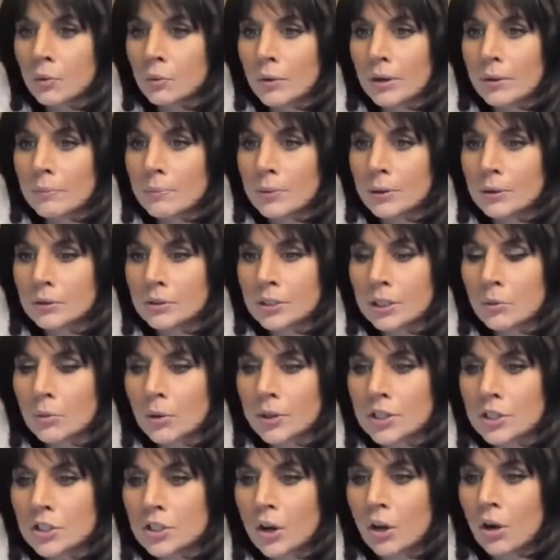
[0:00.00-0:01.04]
rebuilding
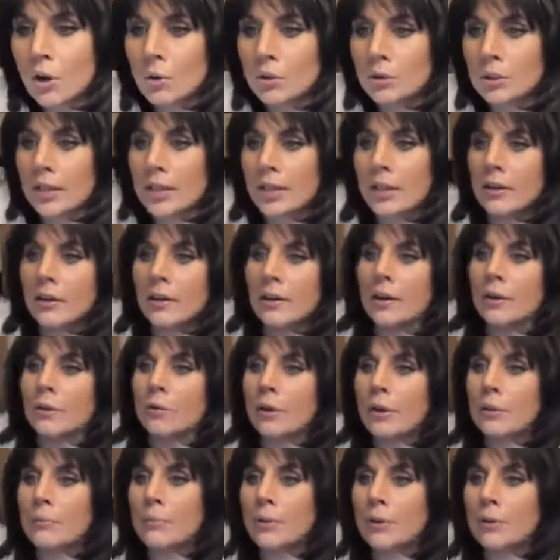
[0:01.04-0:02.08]
what is holy,
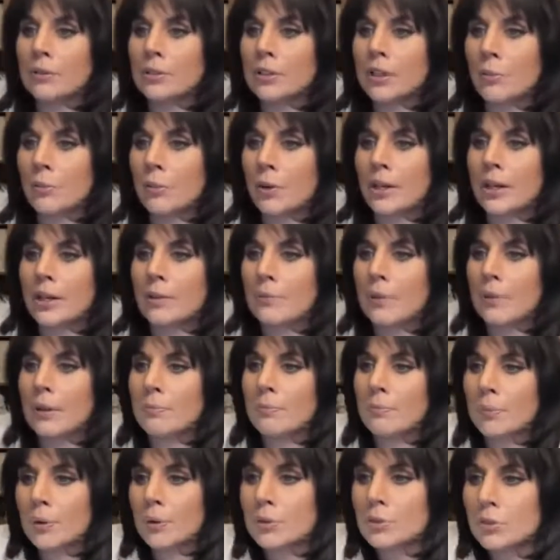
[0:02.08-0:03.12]
rebuilding what had
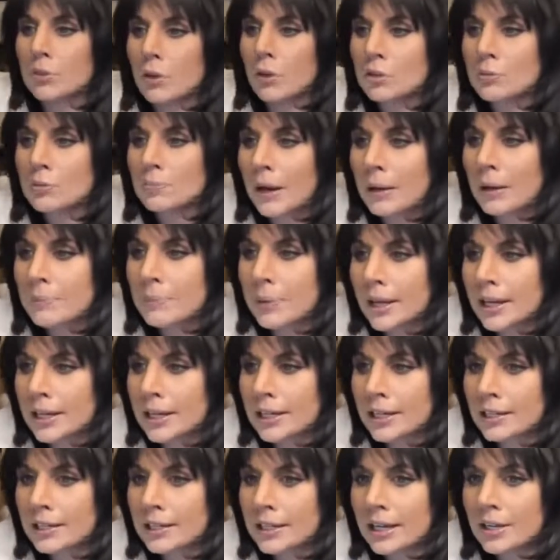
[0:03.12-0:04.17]
been bulldozed by
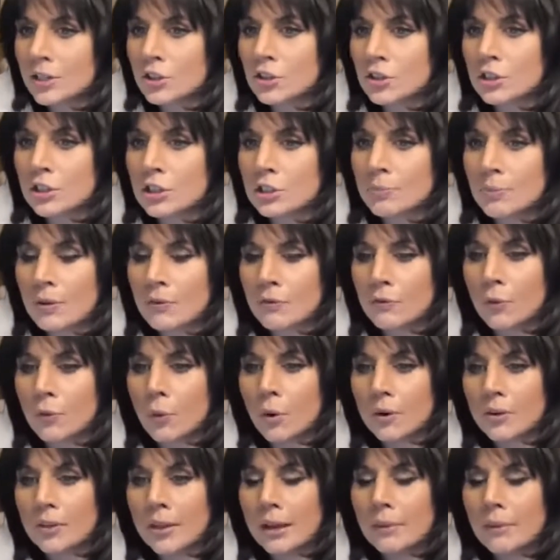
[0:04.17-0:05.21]
pagan nations
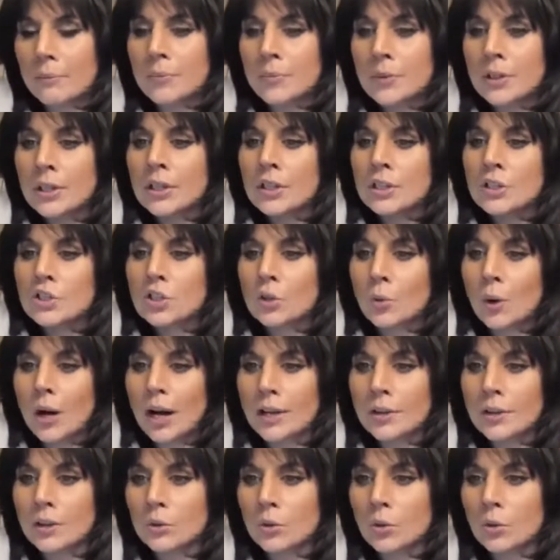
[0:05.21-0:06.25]
before them. So
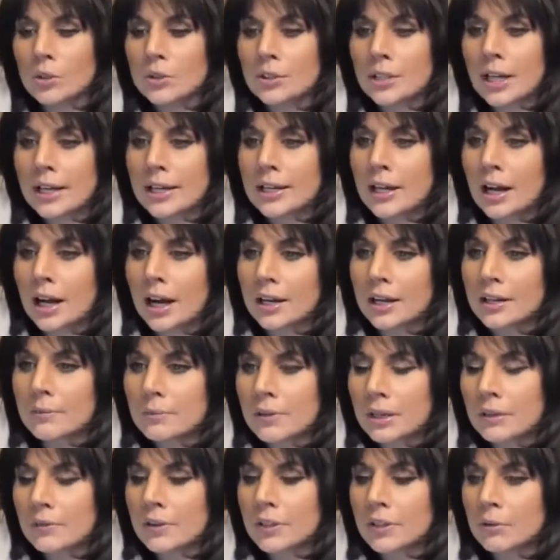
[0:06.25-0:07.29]
I, the Lord thy God, am
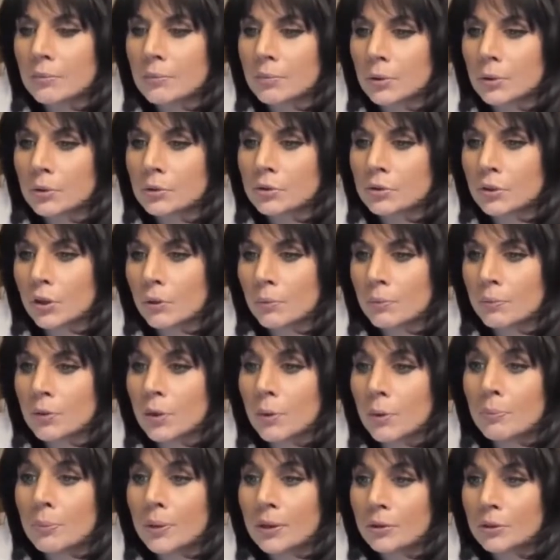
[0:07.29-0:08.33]
giving the bulldo-
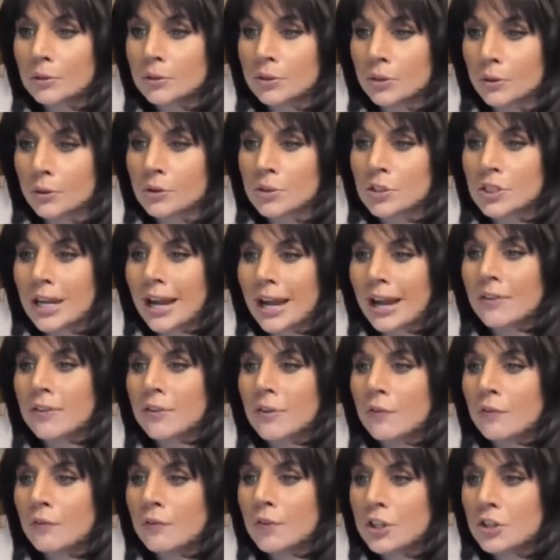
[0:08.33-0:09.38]
the builders and
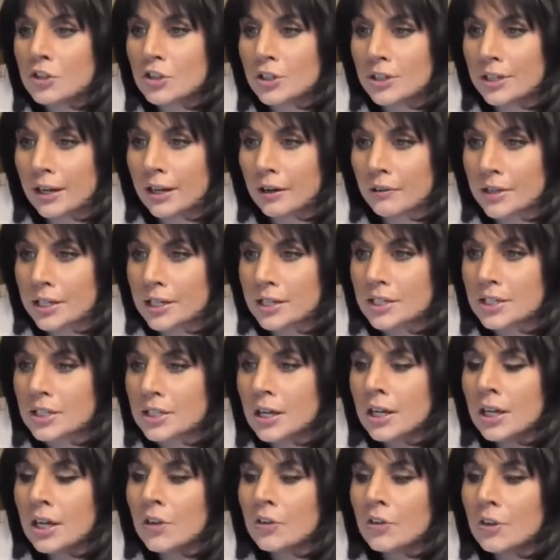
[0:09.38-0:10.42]
the visionaries,
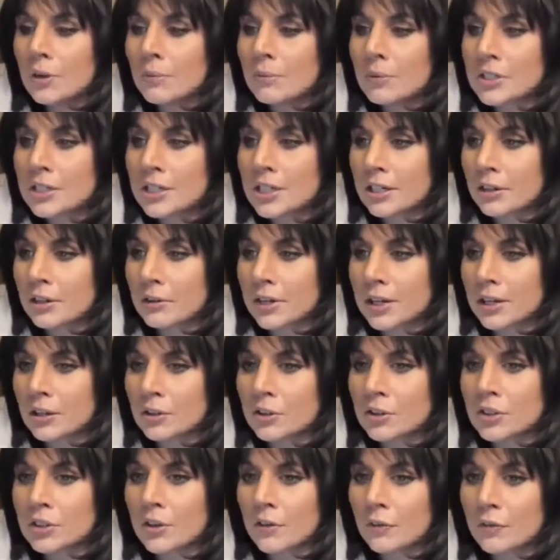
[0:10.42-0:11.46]
the
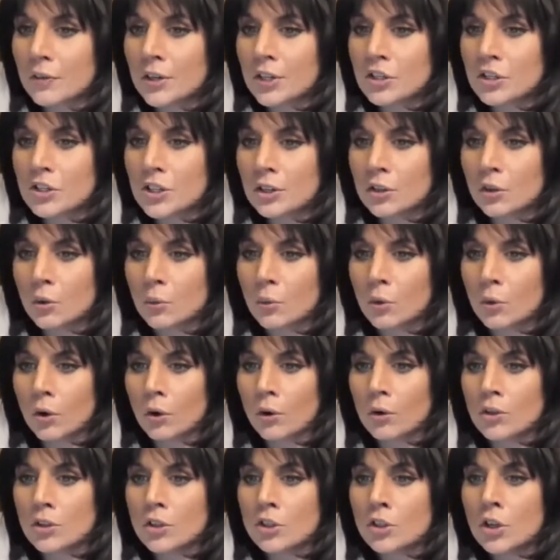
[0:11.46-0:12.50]
materials, the vision, the
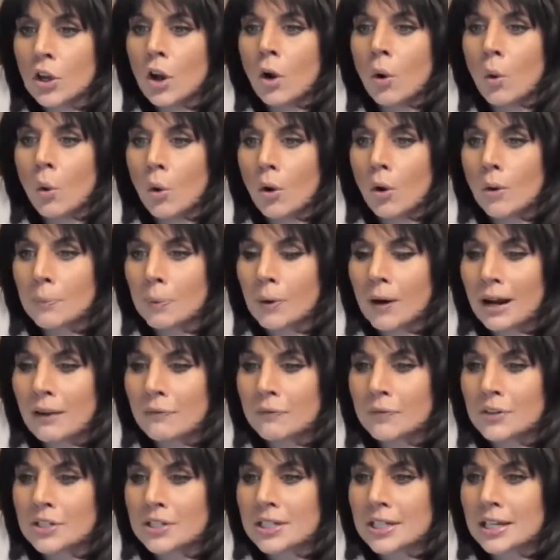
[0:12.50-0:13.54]
words, or
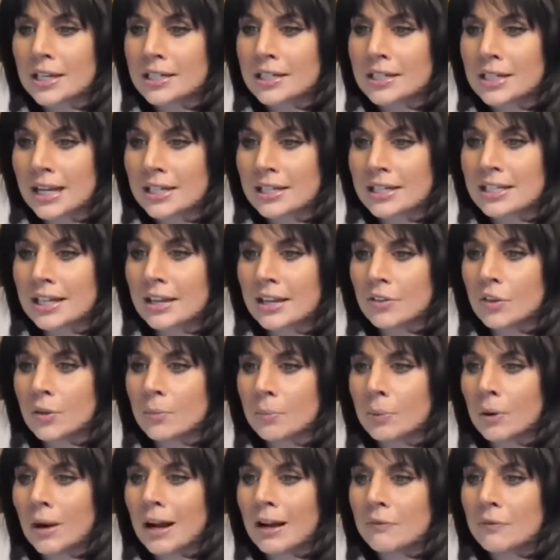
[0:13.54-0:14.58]
prophecy, as I sent the
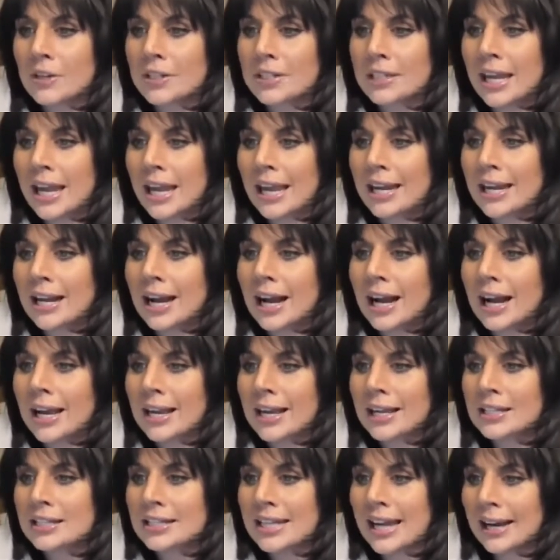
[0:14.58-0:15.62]
prophets Haggai
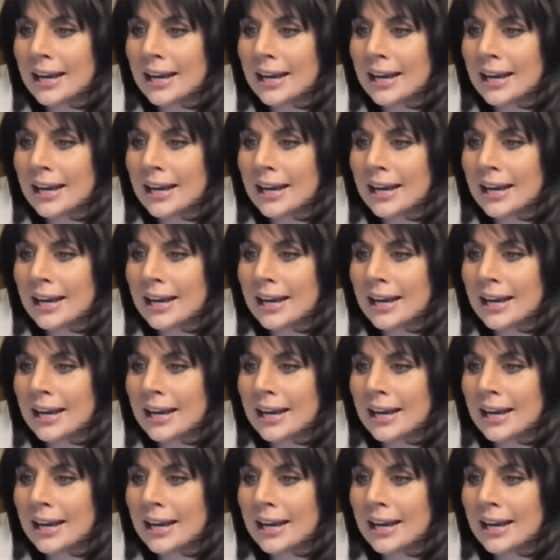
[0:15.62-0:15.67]
and